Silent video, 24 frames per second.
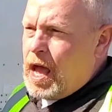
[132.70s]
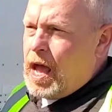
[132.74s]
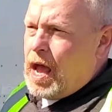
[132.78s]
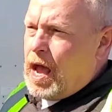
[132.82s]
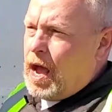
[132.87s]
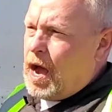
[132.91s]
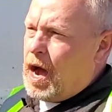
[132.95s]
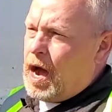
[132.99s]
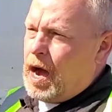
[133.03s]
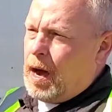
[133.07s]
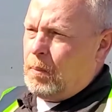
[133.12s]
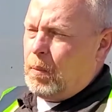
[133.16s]

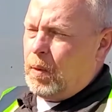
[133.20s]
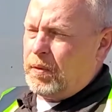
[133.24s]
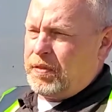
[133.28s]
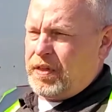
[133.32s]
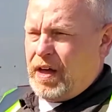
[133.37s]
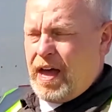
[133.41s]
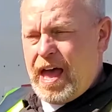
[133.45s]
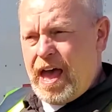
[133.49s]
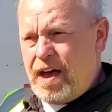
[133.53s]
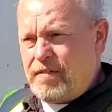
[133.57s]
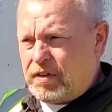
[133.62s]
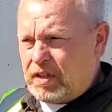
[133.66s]
With
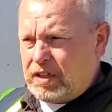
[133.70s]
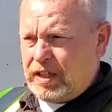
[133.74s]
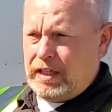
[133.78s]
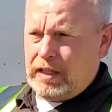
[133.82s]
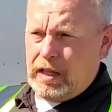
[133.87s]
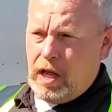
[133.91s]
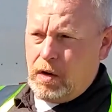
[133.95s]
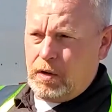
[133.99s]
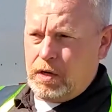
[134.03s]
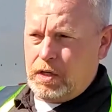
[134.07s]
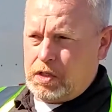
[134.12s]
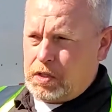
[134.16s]
a heavily
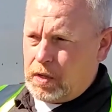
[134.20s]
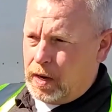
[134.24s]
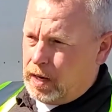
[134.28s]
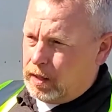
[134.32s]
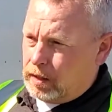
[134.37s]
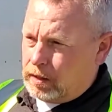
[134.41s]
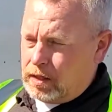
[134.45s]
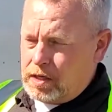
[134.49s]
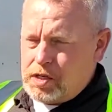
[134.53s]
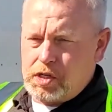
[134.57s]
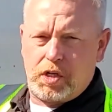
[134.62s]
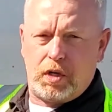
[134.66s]
loaded
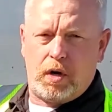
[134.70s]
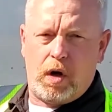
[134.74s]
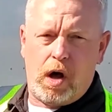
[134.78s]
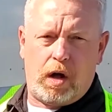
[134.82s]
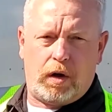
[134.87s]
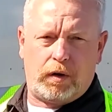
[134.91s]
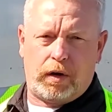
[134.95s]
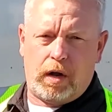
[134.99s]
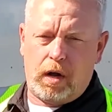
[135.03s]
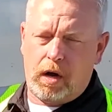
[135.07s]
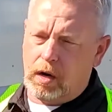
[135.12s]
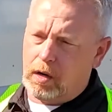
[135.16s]
trailer, as you
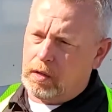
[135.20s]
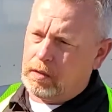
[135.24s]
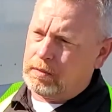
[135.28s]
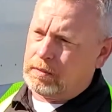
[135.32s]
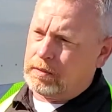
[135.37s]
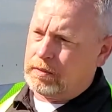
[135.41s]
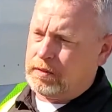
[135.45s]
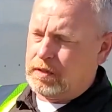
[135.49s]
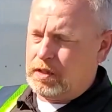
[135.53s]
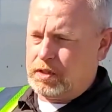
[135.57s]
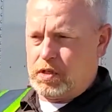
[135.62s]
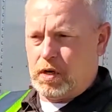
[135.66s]
all know,
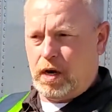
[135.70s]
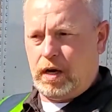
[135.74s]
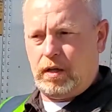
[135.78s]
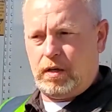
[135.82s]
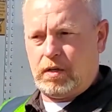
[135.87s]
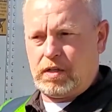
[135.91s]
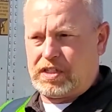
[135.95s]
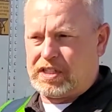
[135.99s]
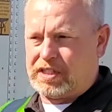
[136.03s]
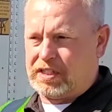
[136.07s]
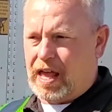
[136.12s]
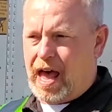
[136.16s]
the
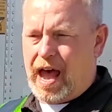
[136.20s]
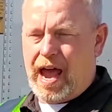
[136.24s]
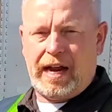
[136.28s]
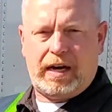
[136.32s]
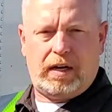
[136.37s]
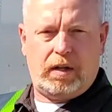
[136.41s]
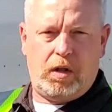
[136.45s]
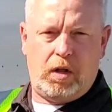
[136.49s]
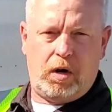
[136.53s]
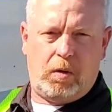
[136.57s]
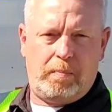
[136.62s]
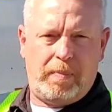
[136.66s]
trailers slide
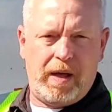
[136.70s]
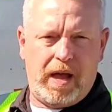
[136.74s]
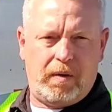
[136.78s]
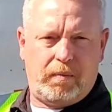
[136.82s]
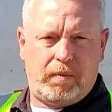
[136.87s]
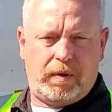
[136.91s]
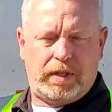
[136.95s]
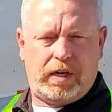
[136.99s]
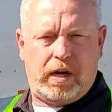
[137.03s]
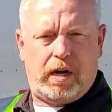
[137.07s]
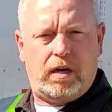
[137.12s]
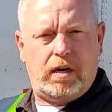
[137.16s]
a little bit
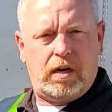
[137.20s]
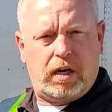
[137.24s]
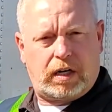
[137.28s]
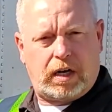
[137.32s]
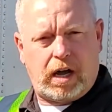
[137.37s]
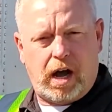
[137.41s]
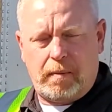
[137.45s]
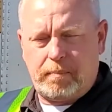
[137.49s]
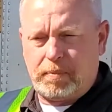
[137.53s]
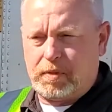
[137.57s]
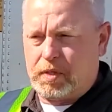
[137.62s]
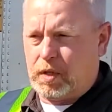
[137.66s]
when you
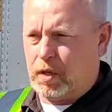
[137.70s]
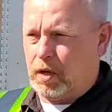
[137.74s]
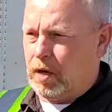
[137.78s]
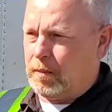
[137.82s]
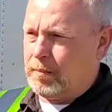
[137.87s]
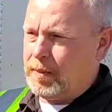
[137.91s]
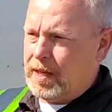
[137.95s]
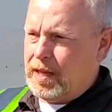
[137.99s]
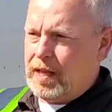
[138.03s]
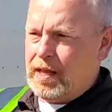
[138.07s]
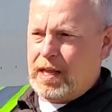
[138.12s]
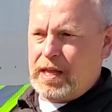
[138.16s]
hook up to
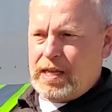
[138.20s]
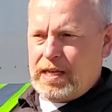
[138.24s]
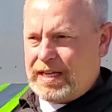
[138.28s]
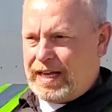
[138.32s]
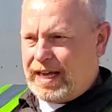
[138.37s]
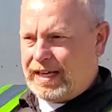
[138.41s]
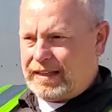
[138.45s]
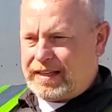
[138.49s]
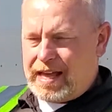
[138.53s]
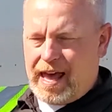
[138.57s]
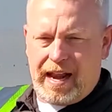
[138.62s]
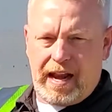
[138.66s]
them. You
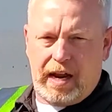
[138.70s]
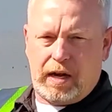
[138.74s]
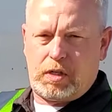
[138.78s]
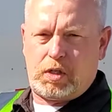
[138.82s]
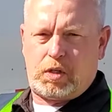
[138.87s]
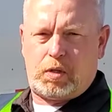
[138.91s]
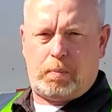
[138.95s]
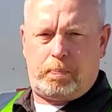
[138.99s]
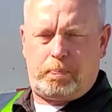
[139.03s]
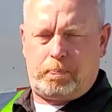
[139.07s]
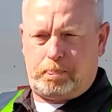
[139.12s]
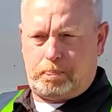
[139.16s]
get that
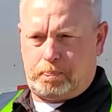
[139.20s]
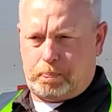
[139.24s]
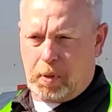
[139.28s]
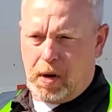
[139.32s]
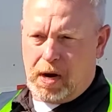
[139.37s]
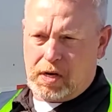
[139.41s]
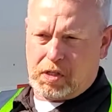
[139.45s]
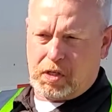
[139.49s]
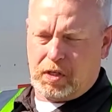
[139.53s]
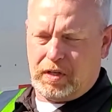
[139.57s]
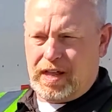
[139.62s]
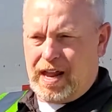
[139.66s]
extra
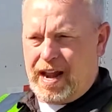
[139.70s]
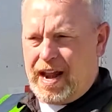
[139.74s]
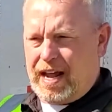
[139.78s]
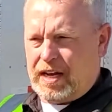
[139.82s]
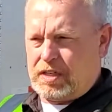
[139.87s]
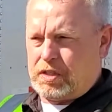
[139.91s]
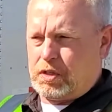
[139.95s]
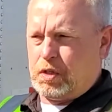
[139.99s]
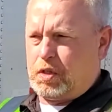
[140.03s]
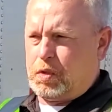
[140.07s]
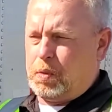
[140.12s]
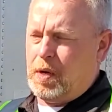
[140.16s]
pressure, that
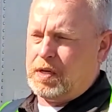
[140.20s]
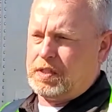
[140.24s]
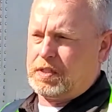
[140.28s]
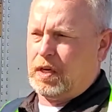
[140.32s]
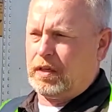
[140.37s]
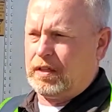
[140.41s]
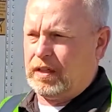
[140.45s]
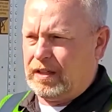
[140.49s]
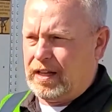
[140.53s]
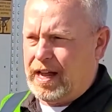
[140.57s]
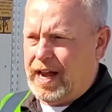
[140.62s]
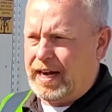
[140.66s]
extra twist
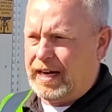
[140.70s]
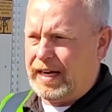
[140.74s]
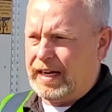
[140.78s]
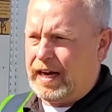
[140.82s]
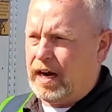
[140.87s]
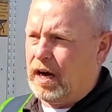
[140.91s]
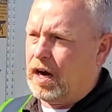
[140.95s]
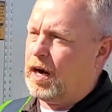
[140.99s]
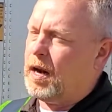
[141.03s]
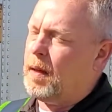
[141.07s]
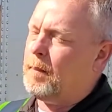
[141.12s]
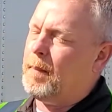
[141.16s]
on the landing
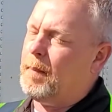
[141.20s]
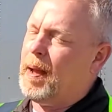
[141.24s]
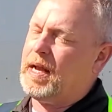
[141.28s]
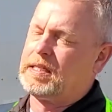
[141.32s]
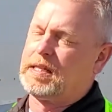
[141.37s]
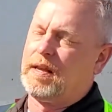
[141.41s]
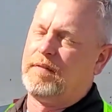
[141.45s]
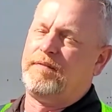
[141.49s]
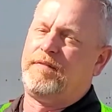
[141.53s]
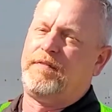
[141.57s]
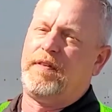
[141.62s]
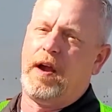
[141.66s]
gear, and it
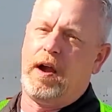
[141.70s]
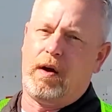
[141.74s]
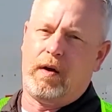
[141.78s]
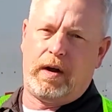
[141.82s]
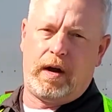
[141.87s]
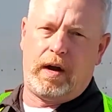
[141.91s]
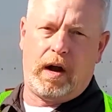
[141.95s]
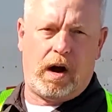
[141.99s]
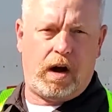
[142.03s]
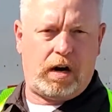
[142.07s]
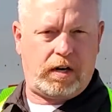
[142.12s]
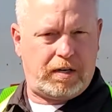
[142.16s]
makes it
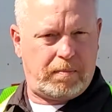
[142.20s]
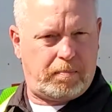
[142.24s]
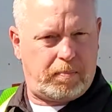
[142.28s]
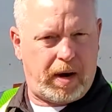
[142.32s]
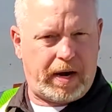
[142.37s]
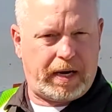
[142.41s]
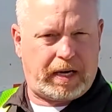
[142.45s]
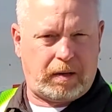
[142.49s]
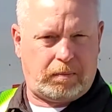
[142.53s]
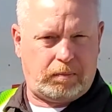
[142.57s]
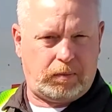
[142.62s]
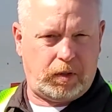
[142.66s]
very hard to
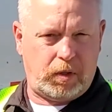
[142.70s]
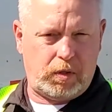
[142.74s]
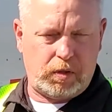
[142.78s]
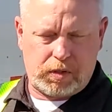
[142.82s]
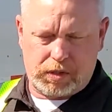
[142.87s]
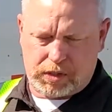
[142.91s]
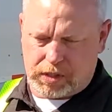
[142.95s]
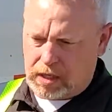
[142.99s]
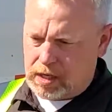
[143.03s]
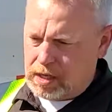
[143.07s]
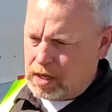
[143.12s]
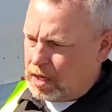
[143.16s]
break them
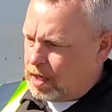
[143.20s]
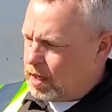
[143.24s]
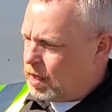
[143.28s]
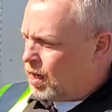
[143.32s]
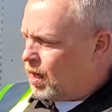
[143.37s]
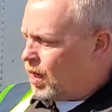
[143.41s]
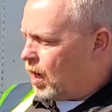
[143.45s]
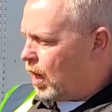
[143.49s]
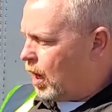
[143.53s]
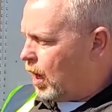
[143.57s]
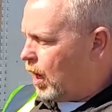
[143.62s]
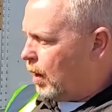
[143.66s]
loose.
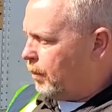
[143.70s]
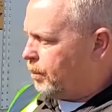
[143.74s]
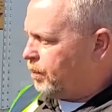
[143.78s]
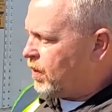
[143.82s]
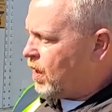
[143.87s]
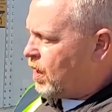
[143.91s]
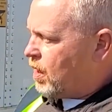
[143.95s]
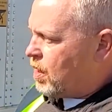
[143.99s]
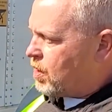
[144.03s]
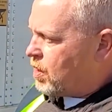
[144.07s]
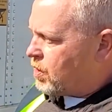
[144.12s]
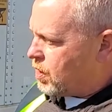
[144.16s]

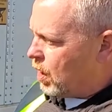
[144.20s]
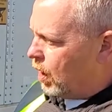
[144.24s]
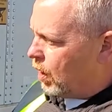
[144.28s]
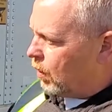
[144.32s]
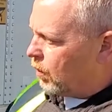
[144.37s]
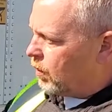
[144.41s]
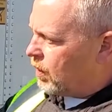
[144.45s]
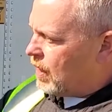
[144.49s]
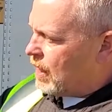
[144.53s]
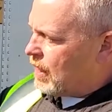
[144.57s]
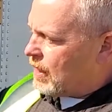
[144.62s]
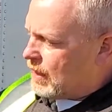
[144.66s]

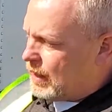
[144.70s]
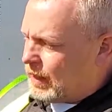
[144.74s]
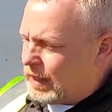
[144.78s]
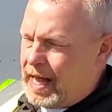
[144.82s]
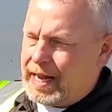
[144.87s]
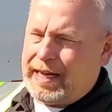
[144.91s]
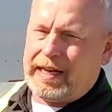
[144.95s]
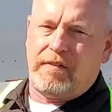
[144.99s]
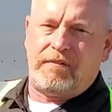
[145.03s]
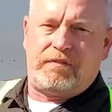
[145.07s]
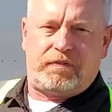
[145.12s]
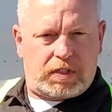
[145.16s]
So you
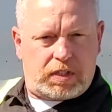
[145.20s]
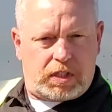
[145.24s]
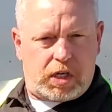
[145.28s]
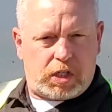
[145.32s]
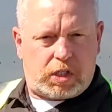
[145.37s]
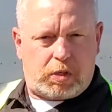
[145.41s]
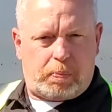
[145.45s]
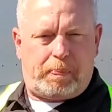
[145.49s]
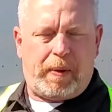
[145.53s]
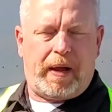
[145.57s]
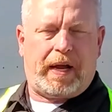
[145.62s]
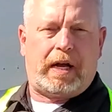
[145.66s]
like it
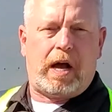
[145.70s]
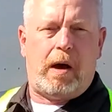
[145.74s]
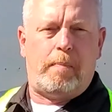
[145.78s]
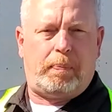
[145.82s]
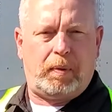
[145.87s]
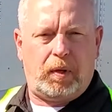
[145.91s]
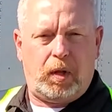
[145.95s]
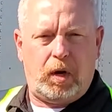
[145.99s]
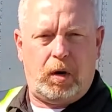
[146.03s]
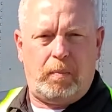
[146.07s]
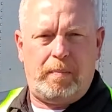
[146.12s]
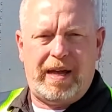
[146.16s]
just to pick up
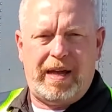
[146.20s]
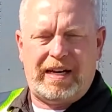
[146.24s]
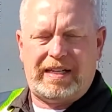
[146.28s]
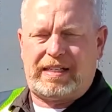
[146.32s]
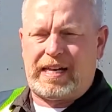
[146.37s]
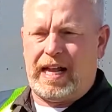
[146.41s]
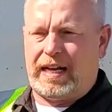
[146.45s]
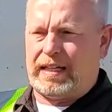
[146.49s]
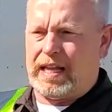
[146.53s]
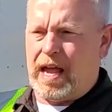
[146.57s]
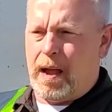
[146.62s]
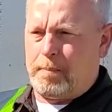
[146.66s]
a little bit and
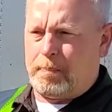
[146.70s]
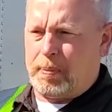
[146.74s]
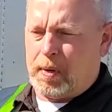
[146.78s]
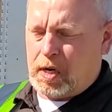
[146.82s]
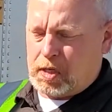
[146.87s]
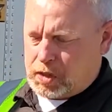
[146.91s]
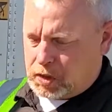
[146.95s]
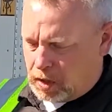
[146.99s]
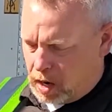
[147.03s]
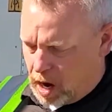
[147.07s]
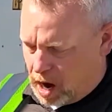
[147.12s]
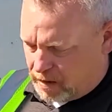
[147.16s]
take that
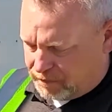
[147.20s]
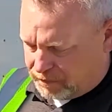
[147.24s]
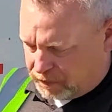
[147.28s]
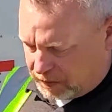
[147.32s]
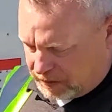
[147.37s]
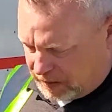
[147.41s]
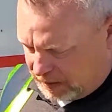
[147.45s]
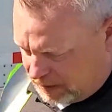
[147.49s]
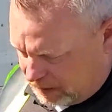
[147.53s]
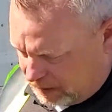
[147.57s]
pressure off when you